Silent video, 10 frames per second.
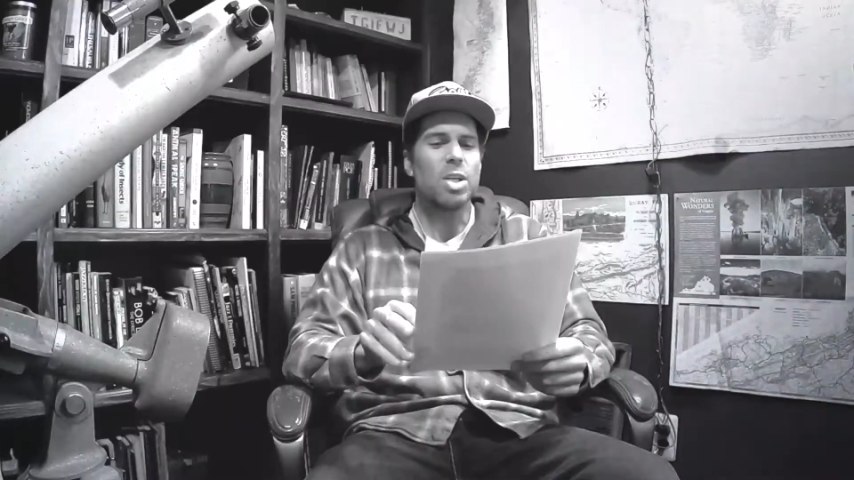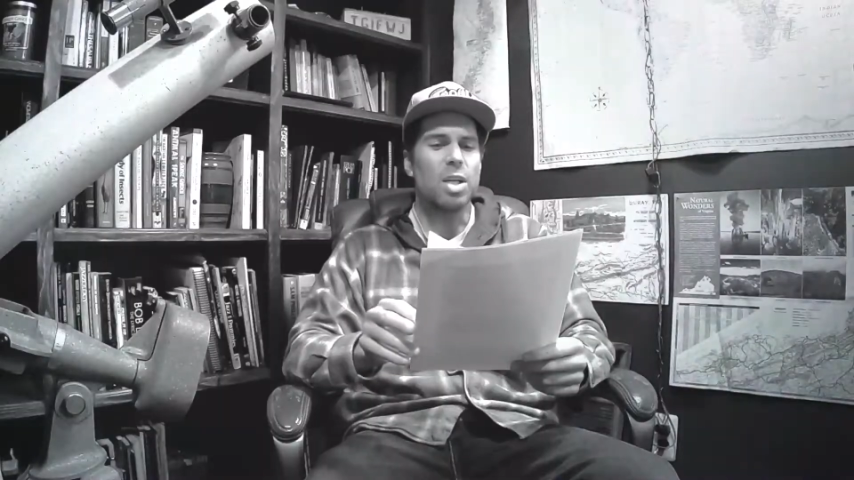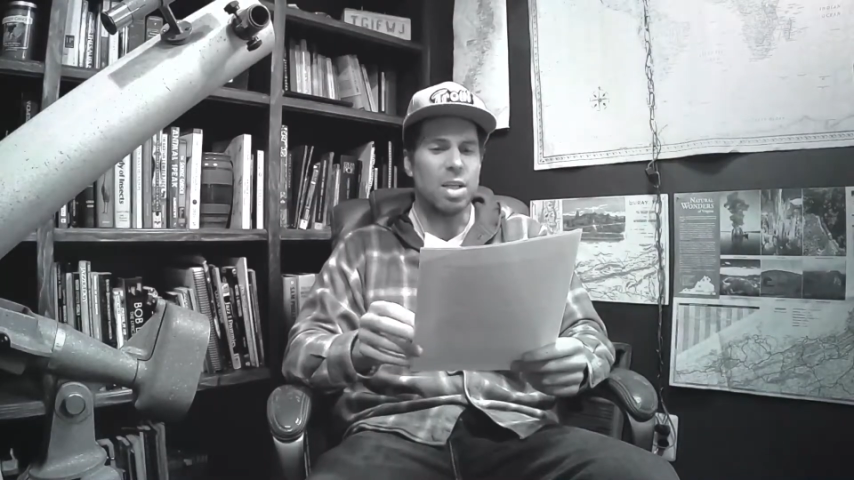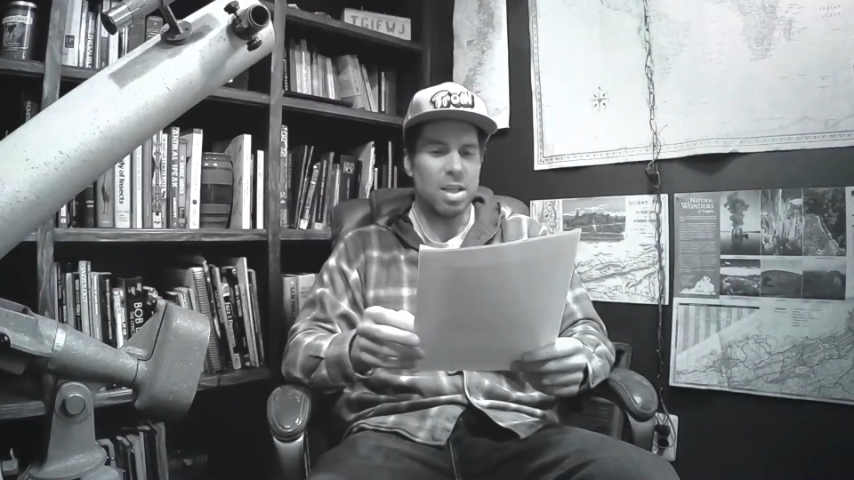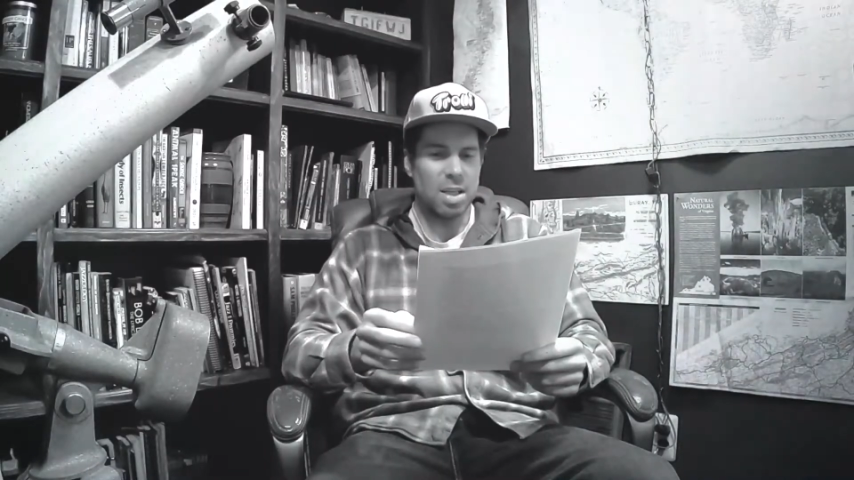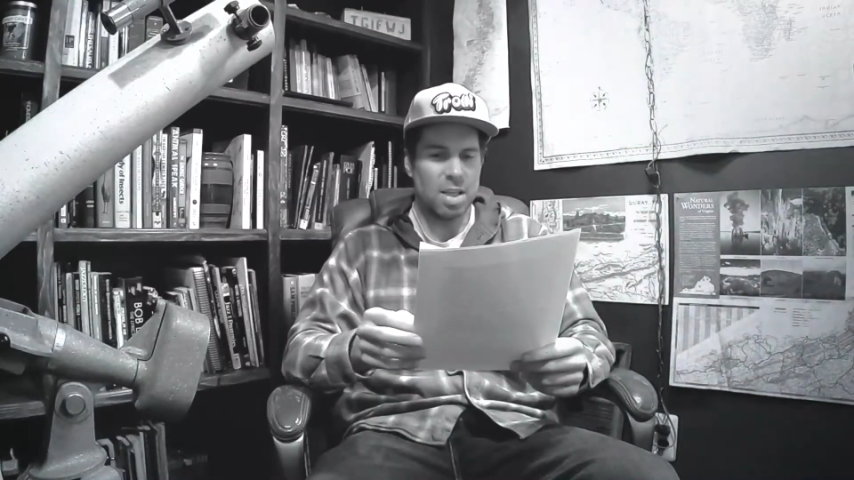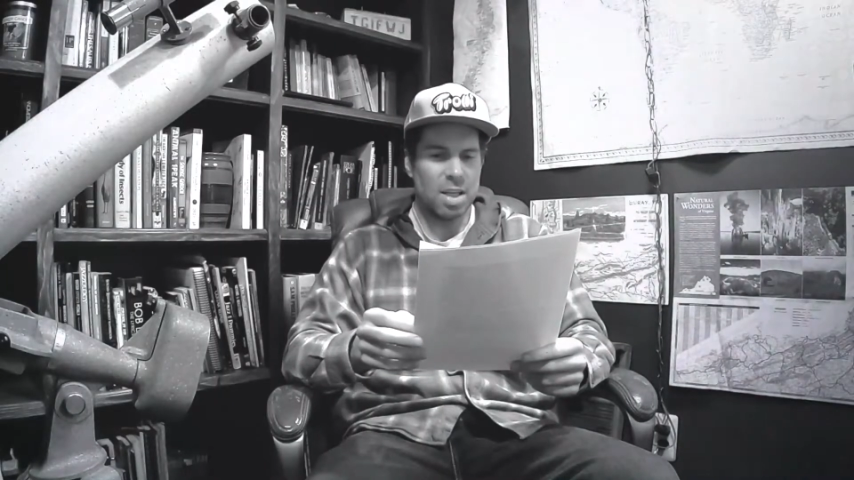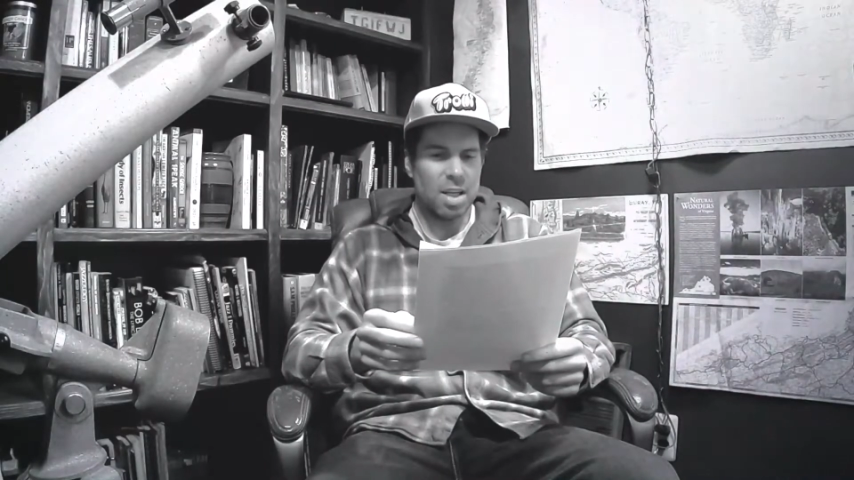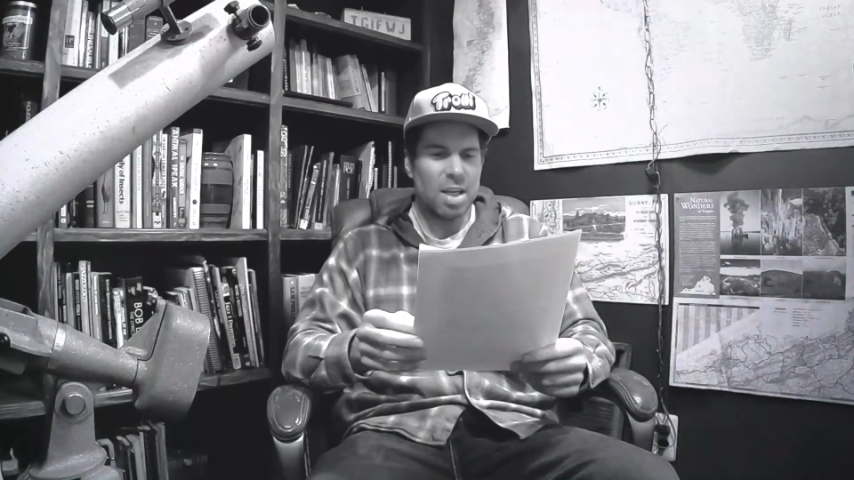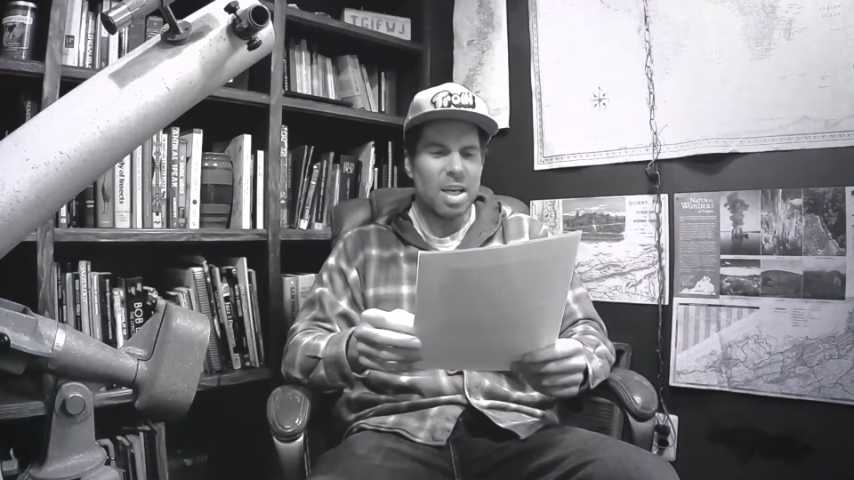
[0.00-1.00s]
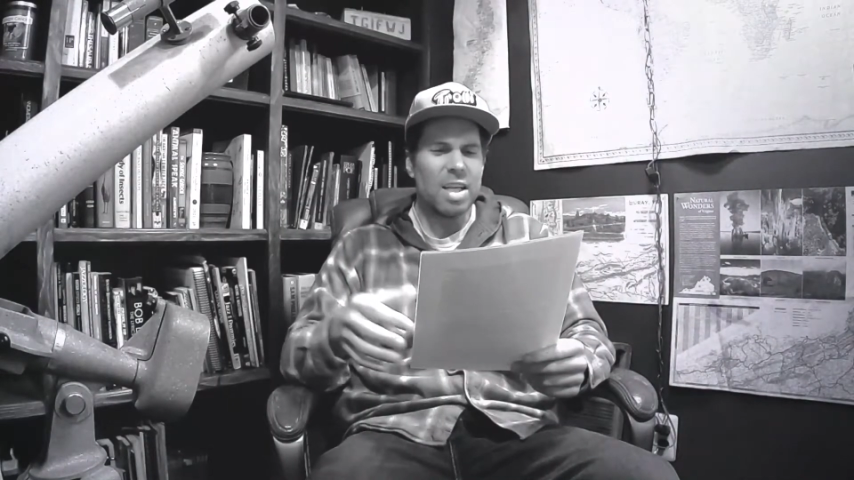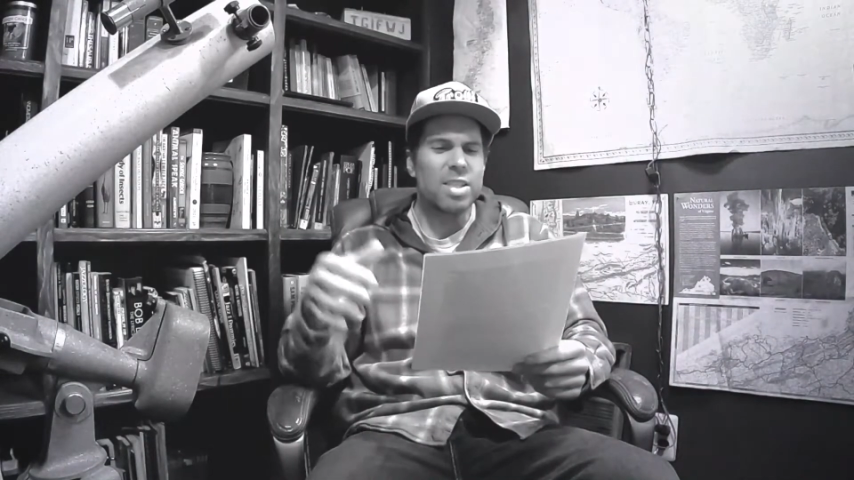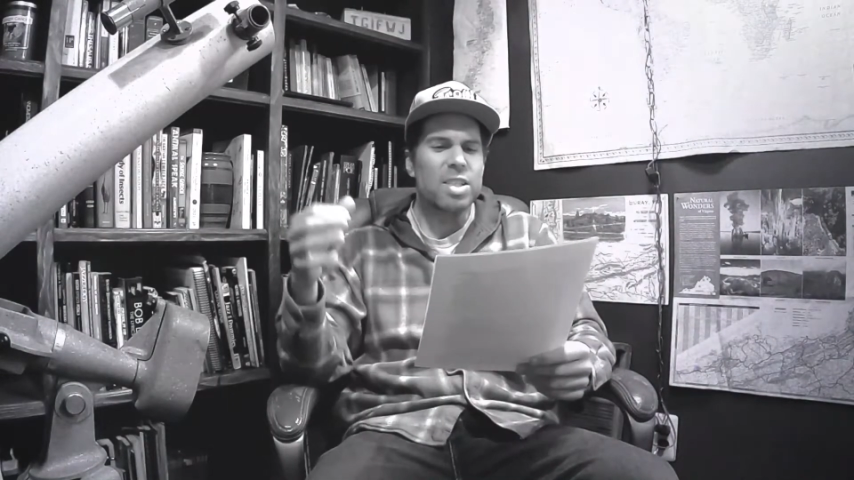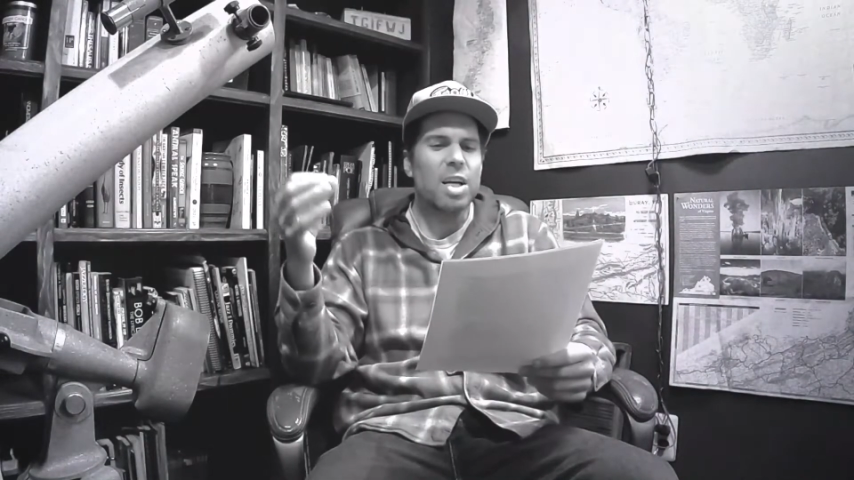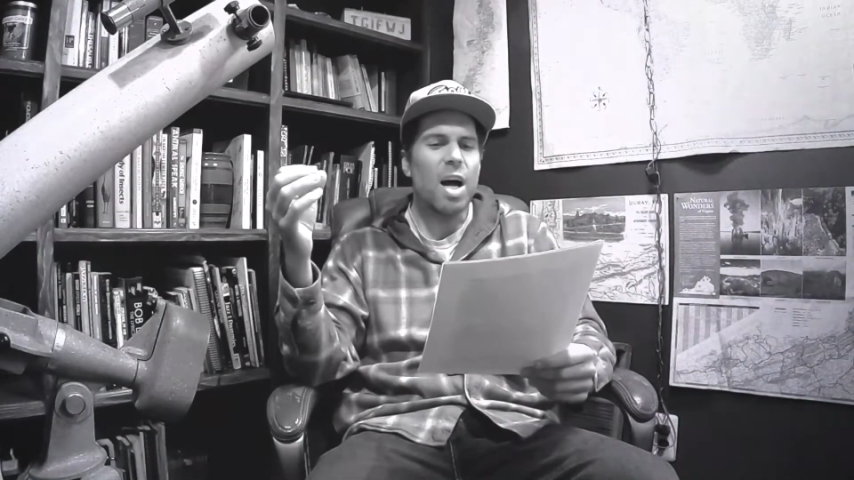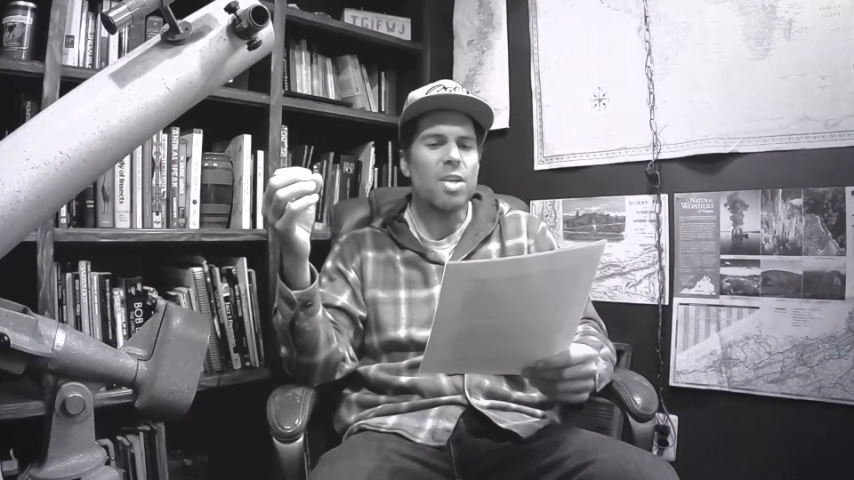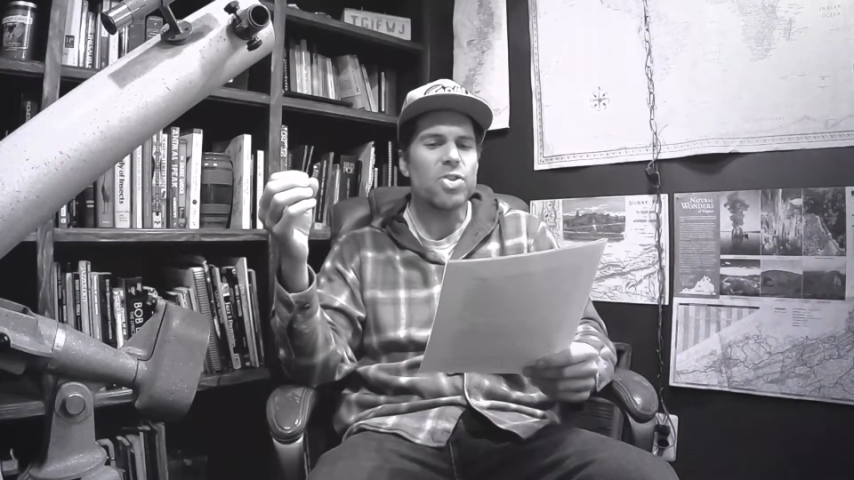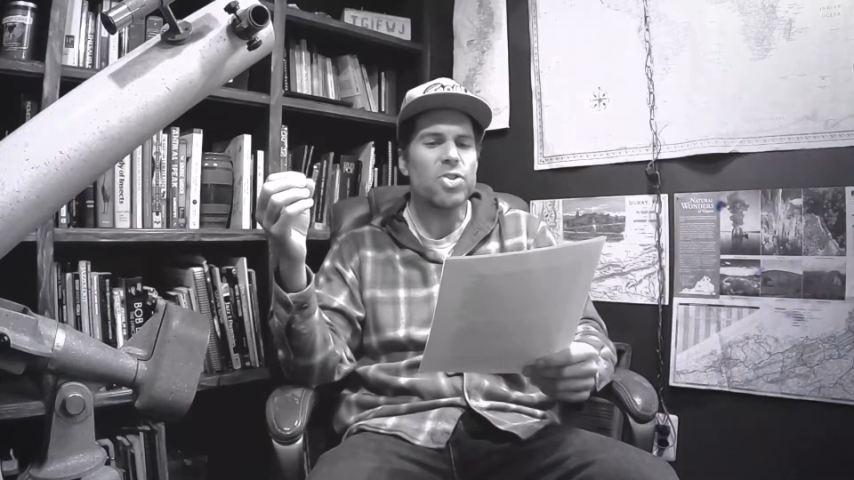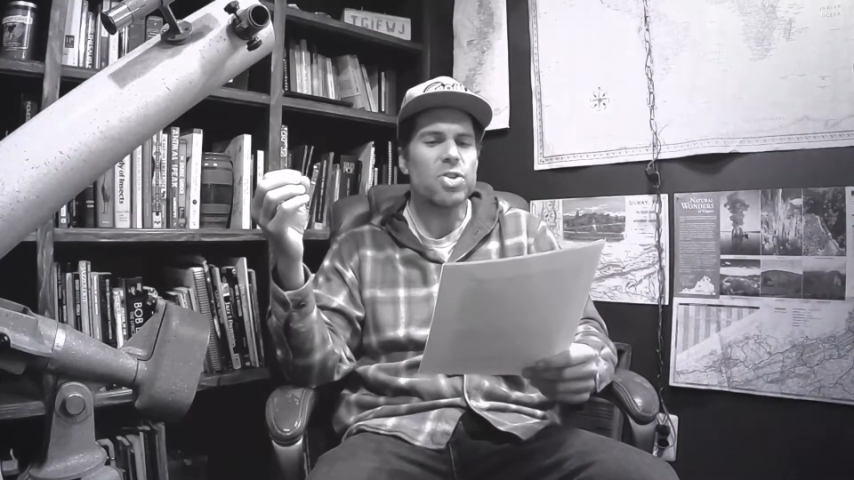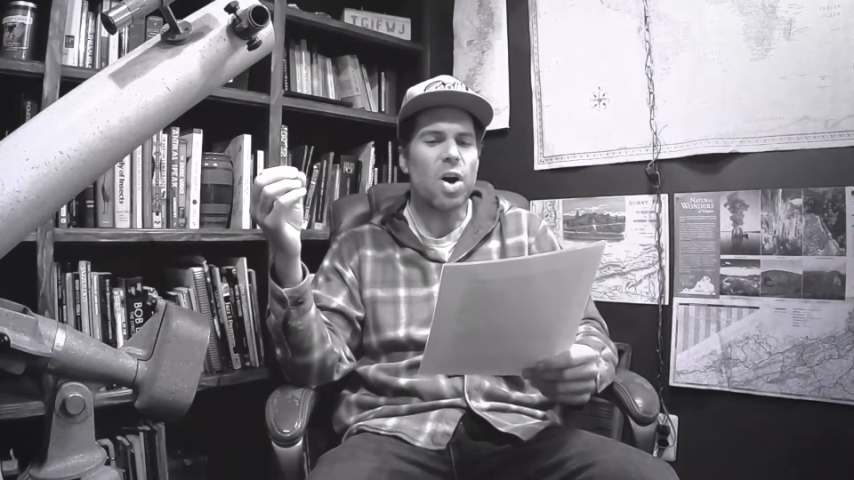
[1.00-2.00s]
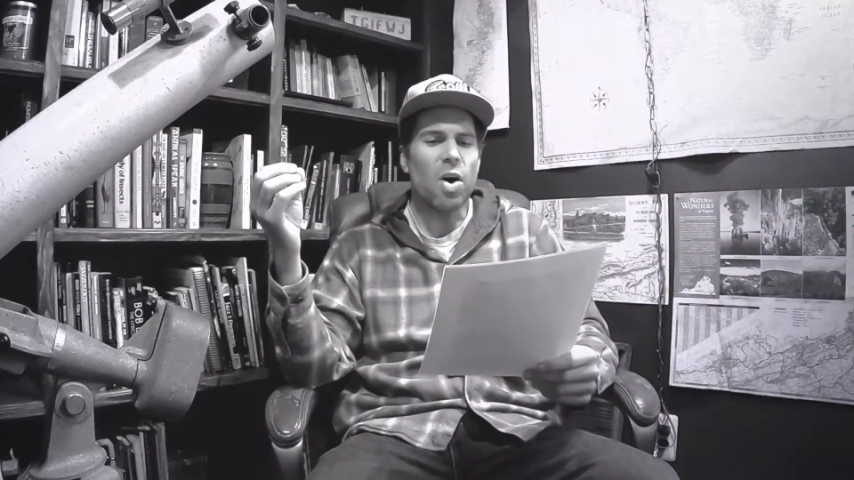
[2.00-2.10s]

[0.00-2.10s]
Good, ensconced